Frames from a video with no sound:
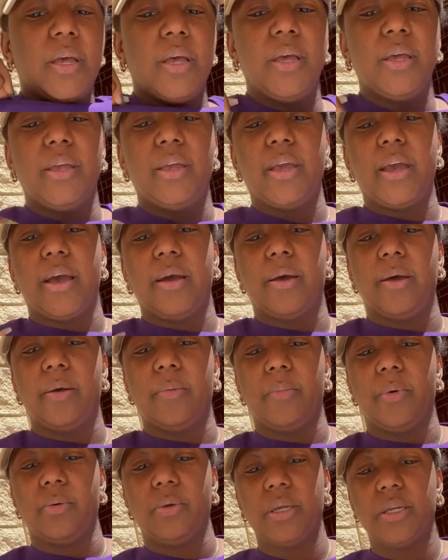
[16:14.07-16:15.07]
You got
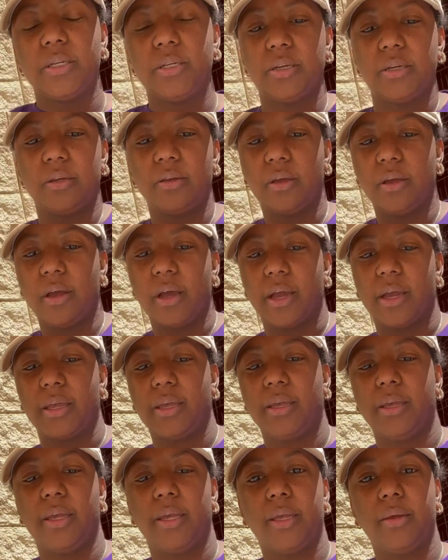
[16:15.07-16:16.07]
Moesha,
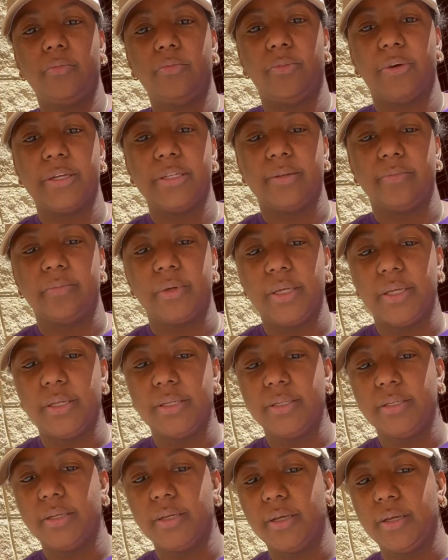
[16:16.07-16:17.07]
Hakeem, rest in
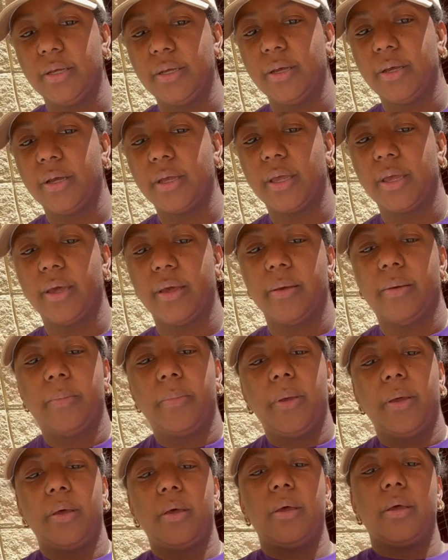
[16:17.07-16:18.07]
peace, Kim,
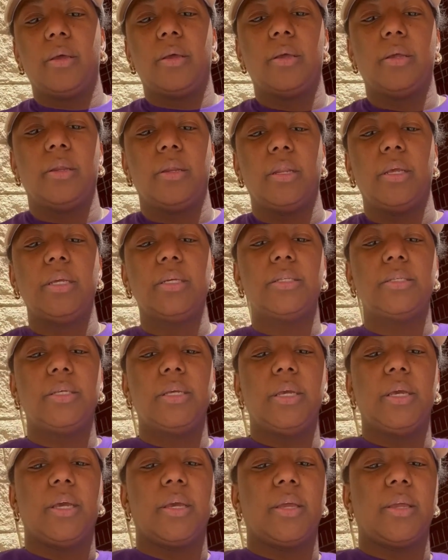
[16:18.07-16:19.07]

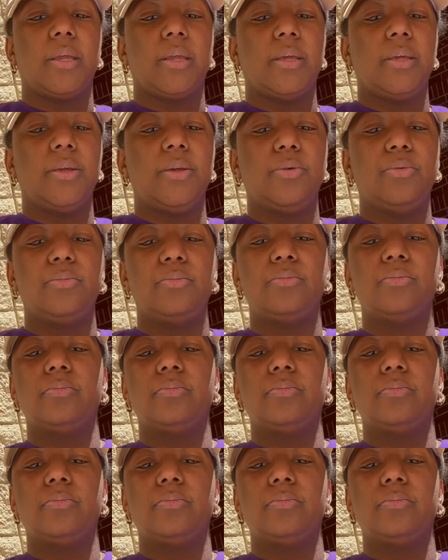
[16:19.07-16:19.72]
Niecy, and Q.